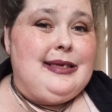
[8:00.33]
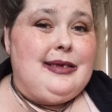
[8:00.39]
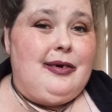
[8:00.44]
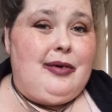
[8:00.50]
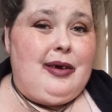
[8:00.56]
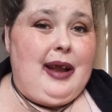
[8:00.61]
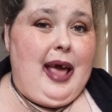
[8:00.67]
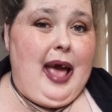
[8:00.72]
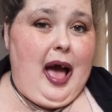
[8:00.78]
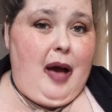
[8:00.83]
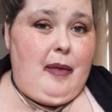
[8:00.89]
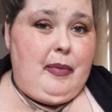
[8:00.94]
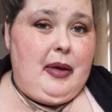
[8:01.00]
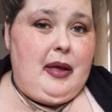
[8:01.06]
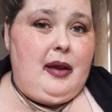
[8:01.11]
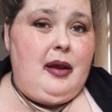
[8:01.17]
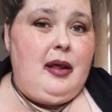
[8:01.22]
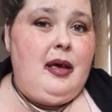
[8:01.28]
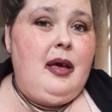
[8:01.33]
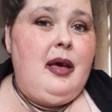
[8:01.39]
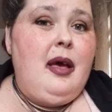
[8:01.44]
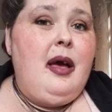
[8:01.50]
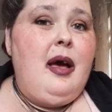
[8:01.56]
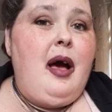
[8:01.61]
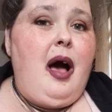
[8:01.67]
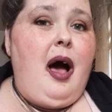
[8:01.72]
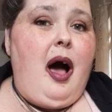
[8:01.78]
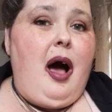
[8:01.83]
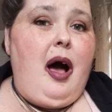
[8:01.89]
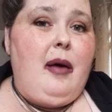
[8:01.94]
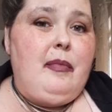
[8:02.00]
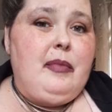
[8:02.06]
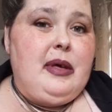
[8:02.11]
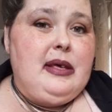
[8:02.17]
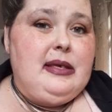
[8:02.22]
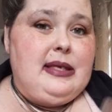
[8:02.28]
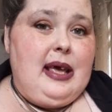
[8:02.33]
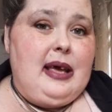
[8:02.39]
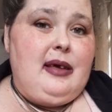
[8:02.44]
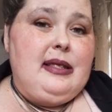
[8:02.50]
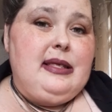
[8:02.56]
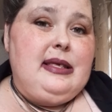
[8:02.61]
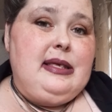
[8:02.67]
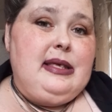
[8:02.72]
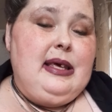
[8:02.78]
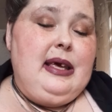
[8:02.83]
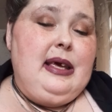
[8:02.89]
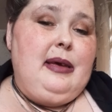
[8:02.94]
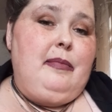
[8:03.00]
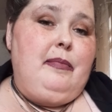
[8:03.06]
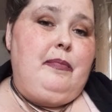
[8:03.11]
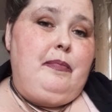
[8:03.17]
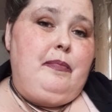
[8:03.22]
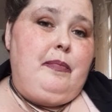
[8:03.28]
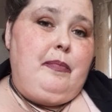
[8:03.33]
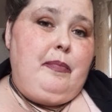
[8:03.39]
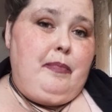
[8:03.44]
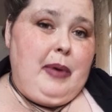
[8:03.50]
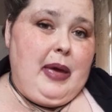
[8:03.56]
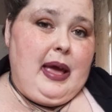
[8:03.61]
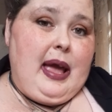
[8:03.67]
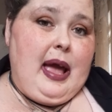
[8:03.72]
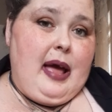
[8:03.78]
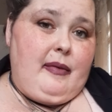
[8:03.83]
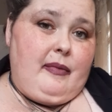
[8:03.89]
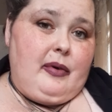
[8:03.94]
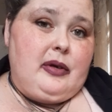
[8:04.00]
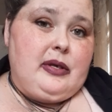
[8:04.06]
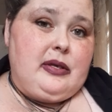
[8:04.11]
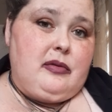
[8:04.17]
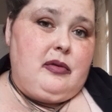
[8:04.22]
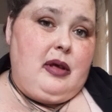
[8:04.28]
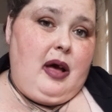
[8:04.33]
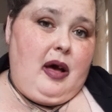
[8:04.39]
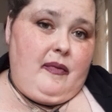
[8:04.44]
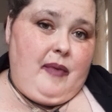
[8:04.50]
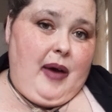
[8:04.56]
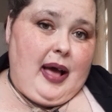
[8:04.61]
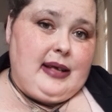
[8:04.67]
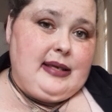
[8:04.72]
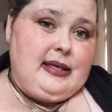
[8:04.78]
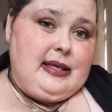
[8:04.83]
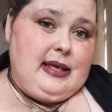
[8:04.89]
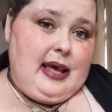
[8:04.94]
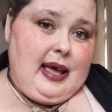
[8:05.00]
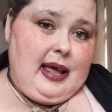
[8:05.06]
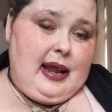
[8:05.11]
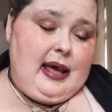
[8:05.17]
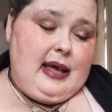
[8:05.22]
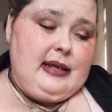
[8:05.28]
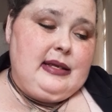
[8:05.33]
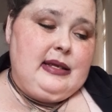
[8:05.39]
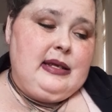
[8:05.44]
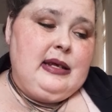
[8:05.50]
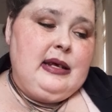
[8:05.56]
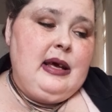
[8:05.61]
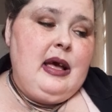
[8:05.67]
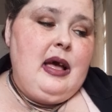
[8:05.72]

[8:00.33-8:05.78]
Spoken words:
still could happen because they could see big adverse effects in it.